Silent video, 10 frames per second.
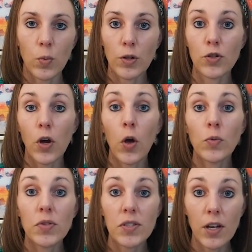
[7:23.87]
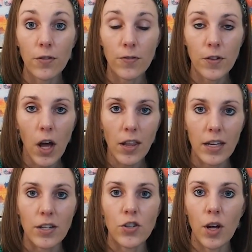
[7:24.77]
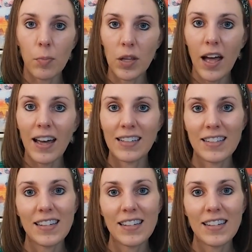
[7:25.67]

Where's your own self knowledge applied?